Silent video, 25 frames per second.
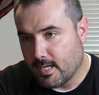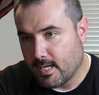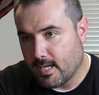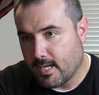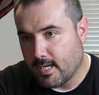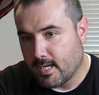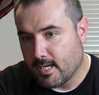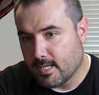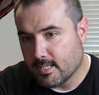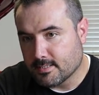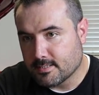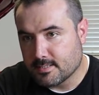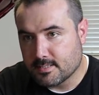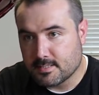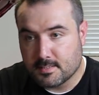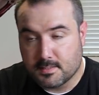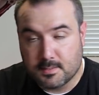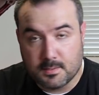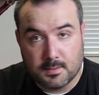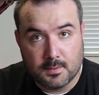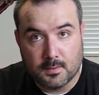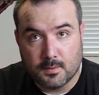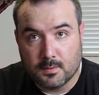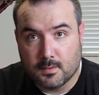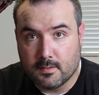I
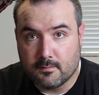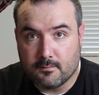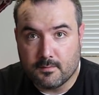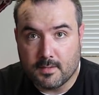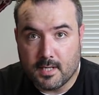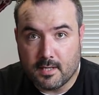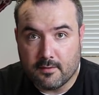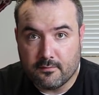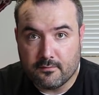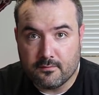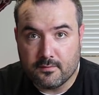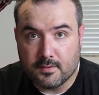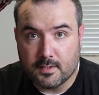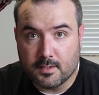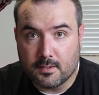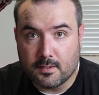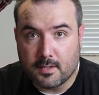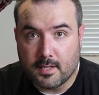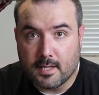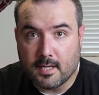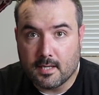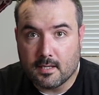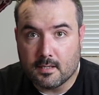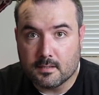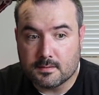still have not figured
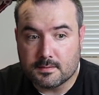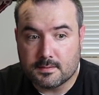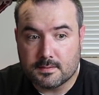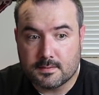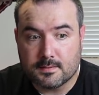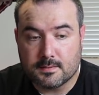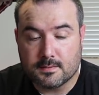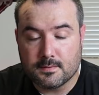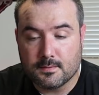out